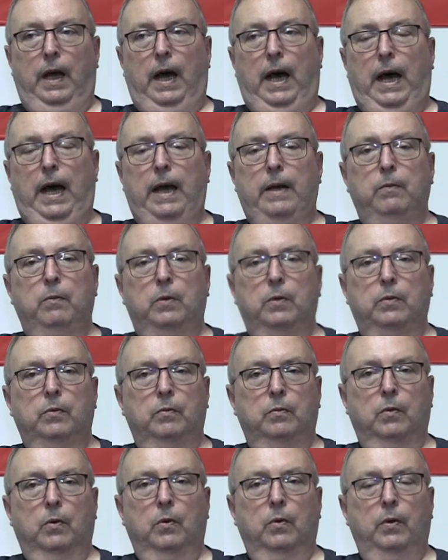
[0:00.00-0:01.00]
I
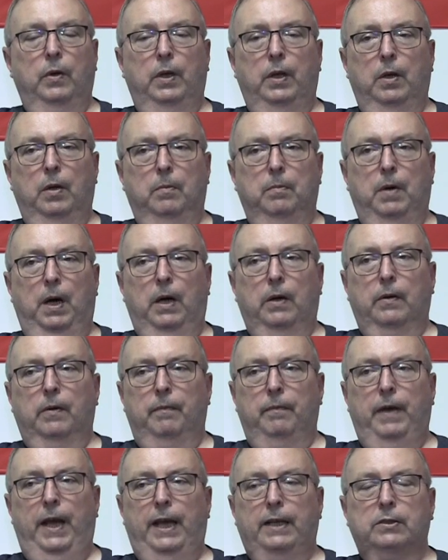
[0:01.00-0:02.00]
wouldn't worry about a
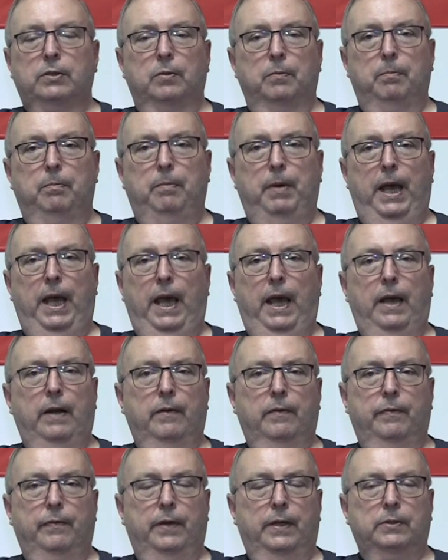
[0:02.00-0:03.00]
massive ban
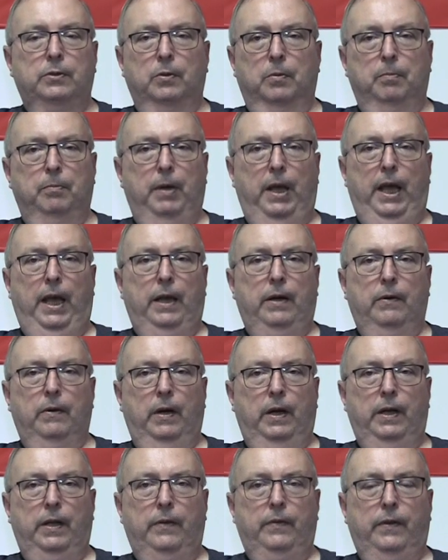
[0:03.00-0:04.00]
or federal ban or
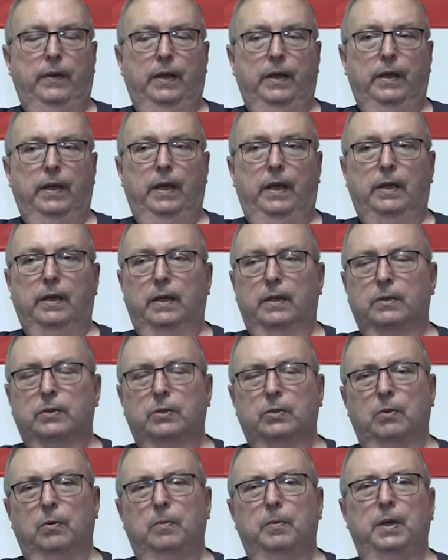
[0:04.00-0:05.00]
anything. And there are
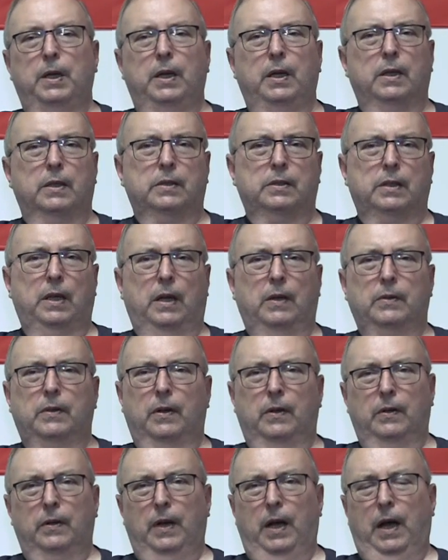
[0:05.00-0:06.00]
so many guns out
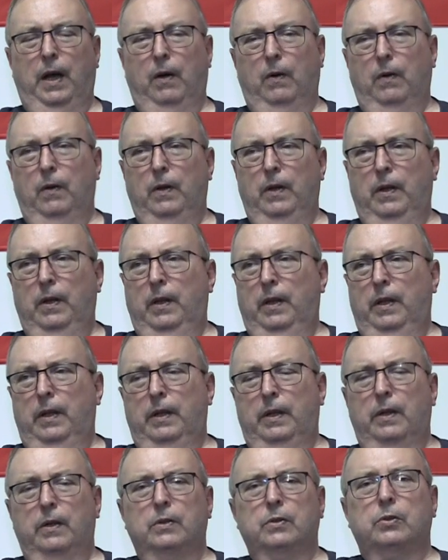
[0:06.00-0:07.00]
there now
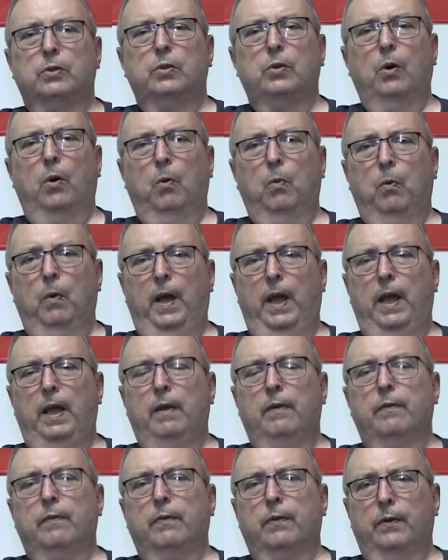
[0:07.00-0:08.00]
there's no
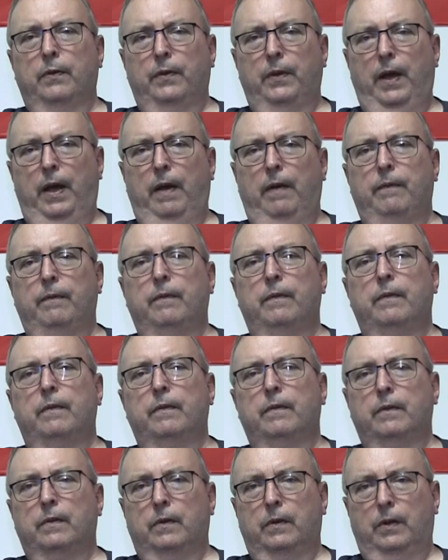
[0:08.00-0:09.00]
way for them
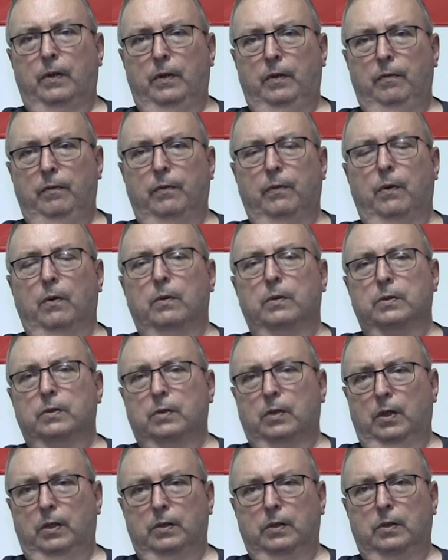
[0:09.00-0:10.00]
to enforce
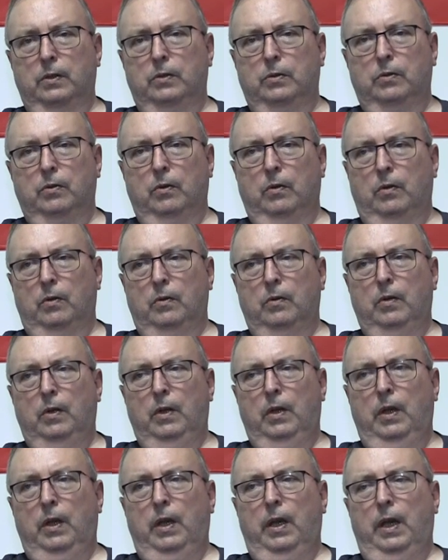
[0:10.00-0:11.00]
gun control.
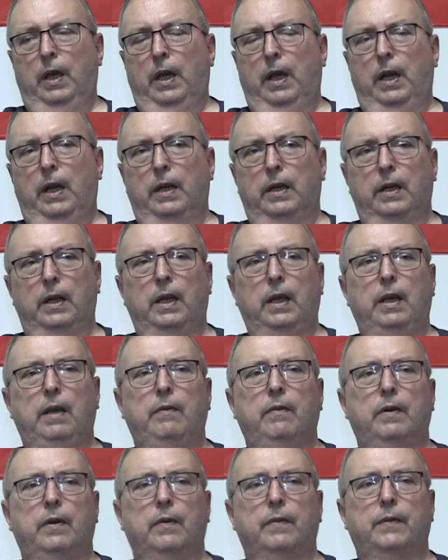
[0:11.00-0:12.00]
And
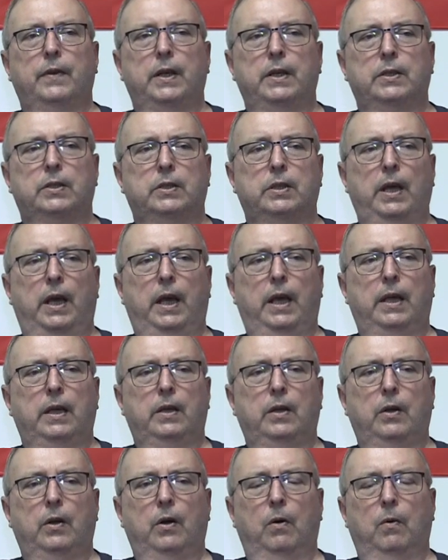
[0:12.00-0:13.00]
even if they say,
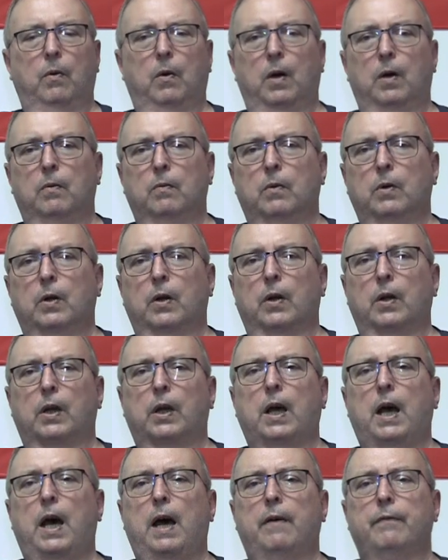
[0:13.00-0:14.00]
you know what, we're going to
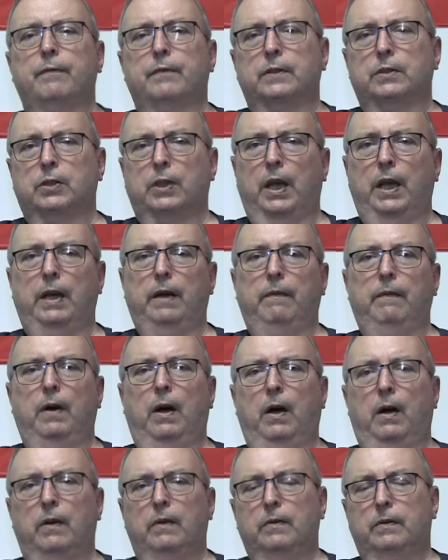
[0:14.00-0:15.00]
confiscate them
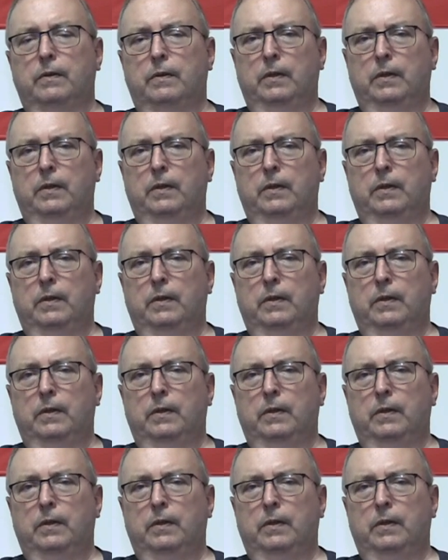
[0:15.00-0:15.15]
all,